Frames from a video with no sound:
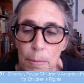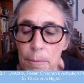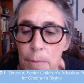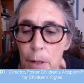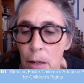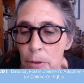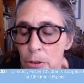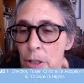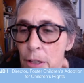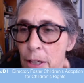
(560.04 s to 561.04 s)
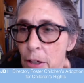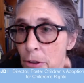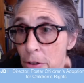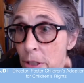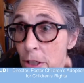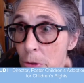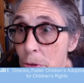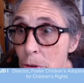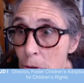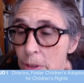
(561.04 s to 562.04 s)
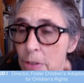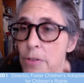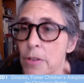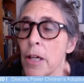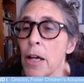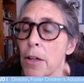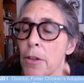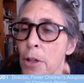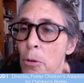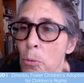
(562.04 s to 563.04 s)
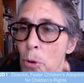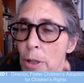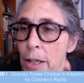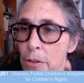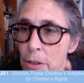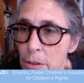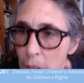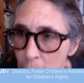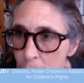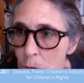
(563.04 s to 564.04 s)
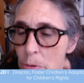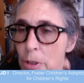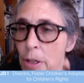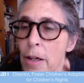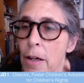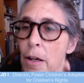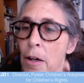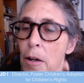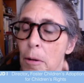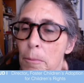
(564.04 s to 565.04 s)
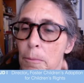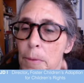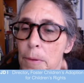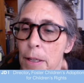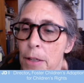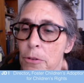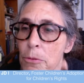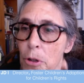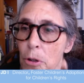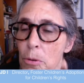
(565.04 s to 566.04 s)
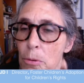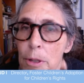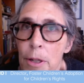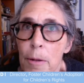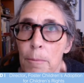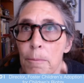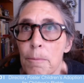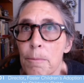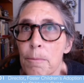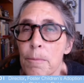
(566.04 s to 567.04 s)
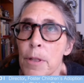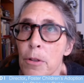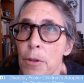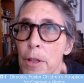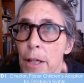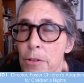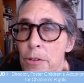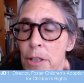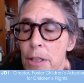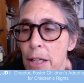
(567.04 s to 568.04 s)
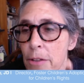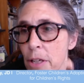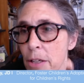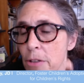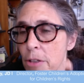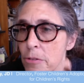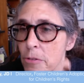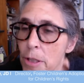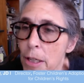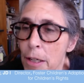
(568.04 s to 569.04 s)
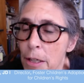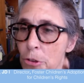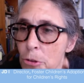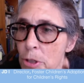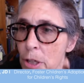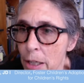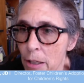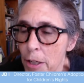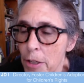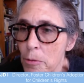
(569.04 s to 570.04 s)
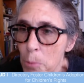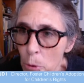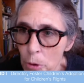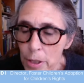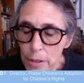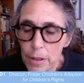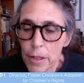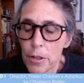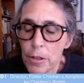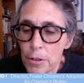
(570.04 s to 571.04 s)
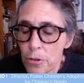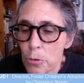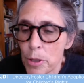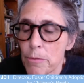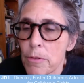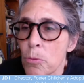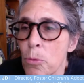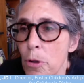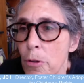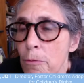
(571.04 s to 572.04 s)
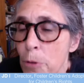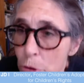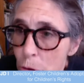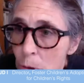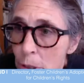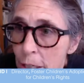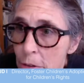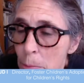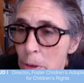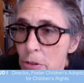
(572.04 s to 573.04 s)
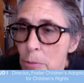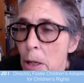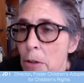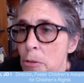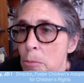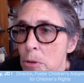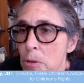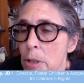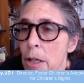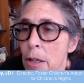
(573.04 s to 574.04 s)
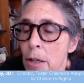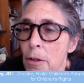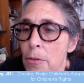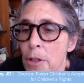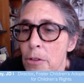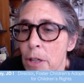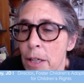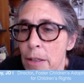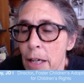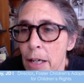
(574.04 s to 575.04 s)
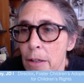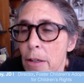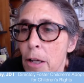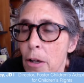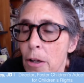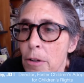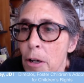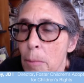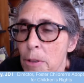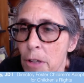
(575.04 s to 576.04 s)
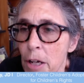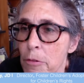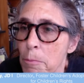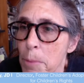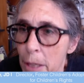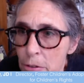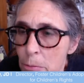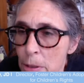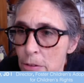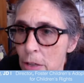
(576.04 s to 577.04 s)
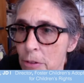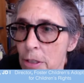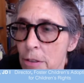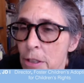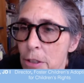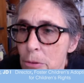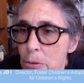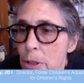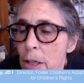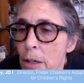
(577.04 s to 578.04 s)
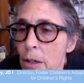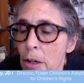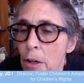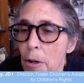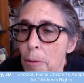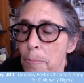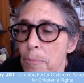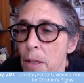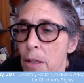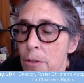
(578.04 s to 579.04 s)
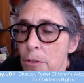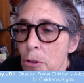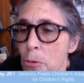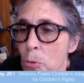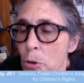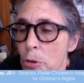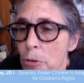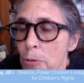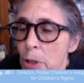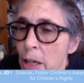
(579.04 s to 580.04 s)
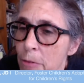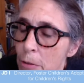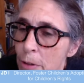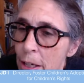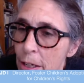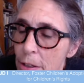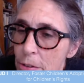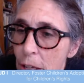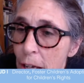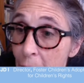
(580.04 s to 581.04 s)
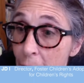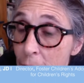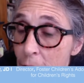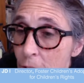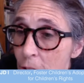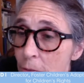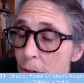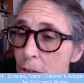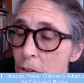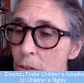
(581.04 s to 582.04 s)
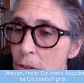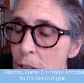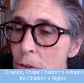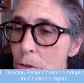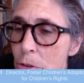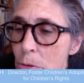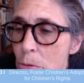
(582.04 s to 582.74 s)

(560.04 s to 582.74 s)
obviously they're an essential service. Their work has continued. As you know, the CDSS has issued guidelines supporting doing work virtually as much as possible, things like that. Adoptive placements have continued. So workers for FFAs and DCFS continue to